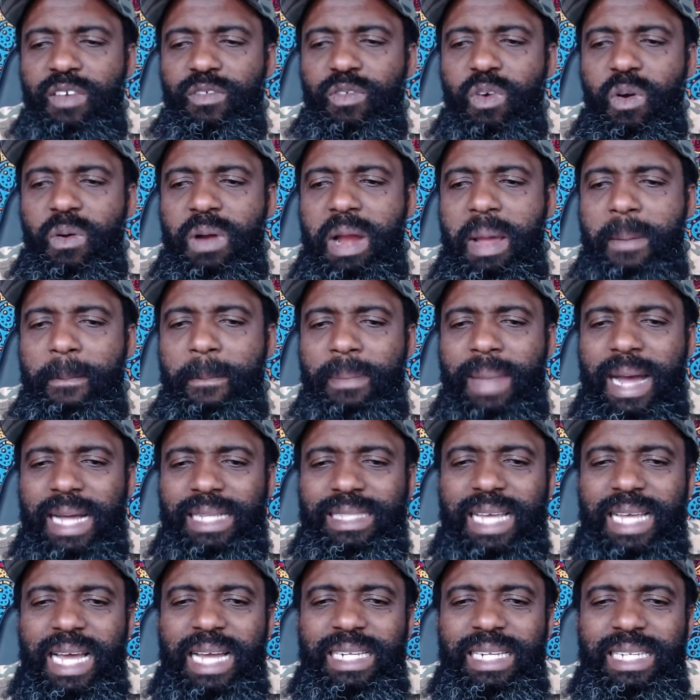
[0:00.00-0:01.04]
for a
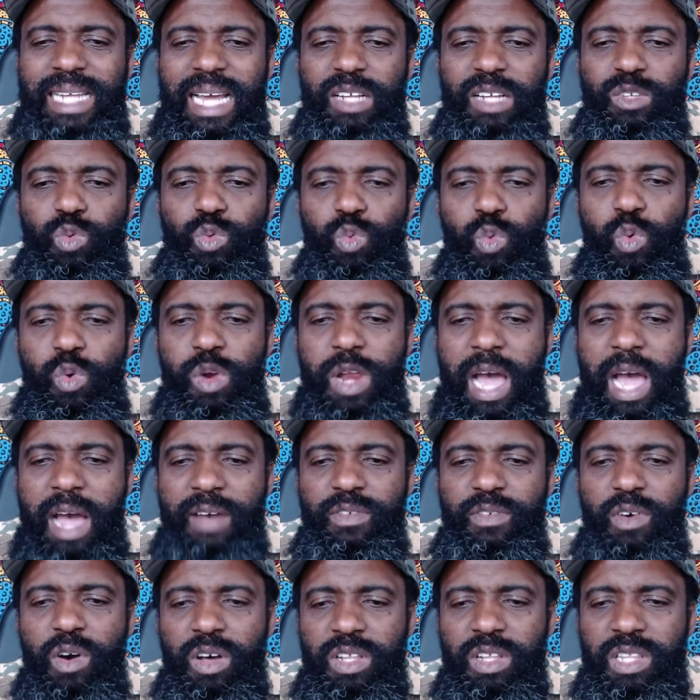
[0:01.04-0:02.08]
matter that would
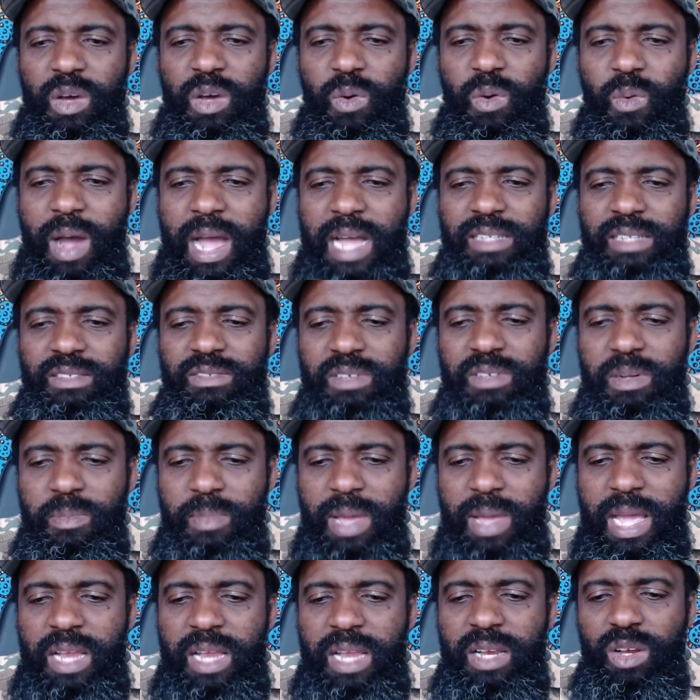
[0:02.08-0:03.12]
have otherwise
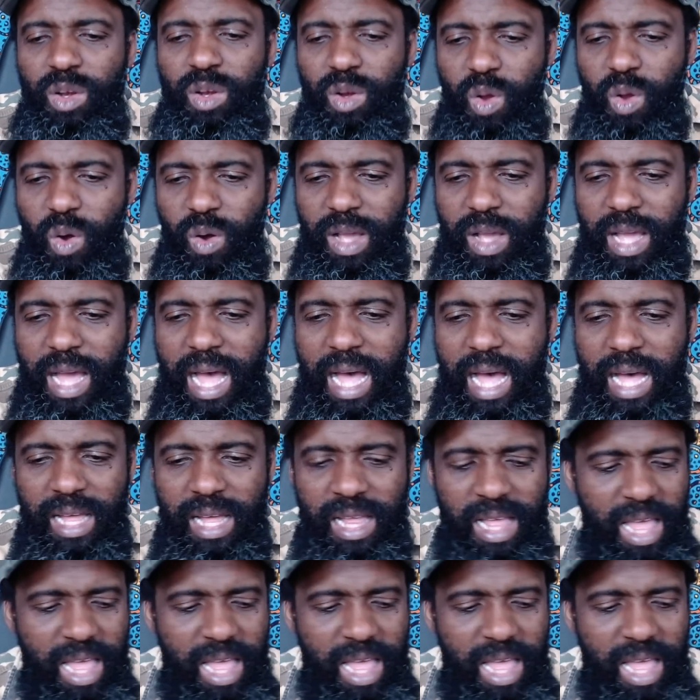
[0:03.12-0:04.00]
remained local.